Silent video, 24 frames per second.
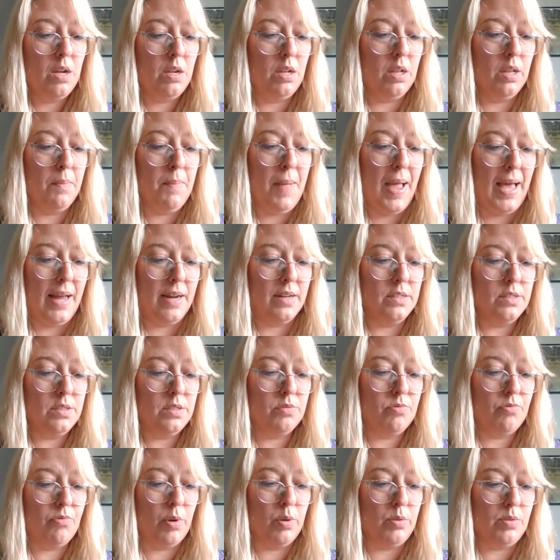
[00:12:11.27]

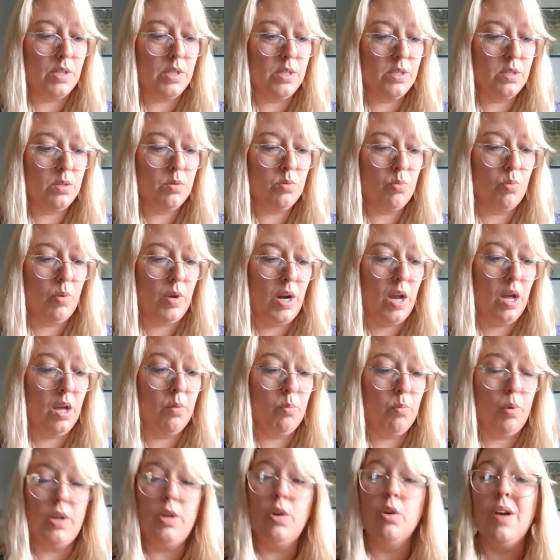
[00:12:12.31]
Clematis, focus when
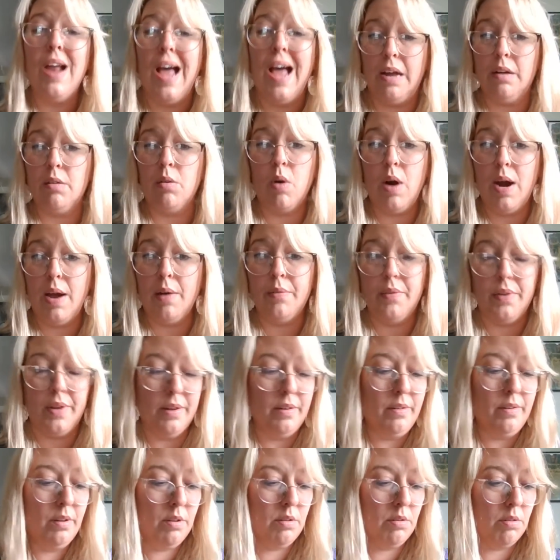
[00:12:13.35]
you're not
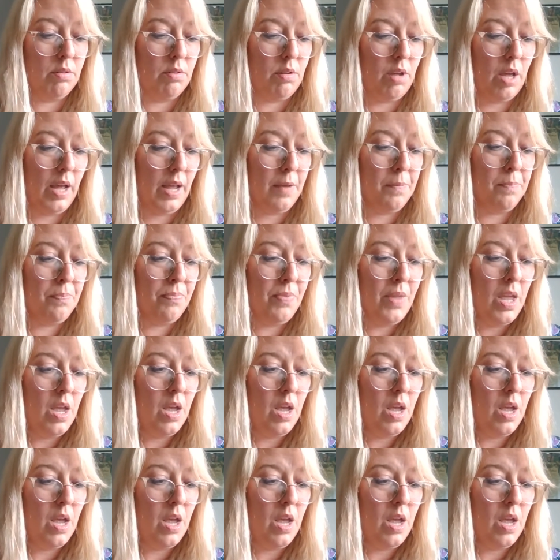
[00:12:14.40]
grounded. Okay,